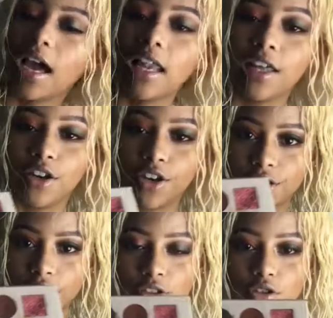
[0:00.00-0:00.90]

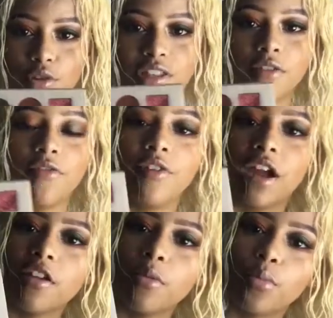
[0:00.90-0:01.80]
glitters. So it's a very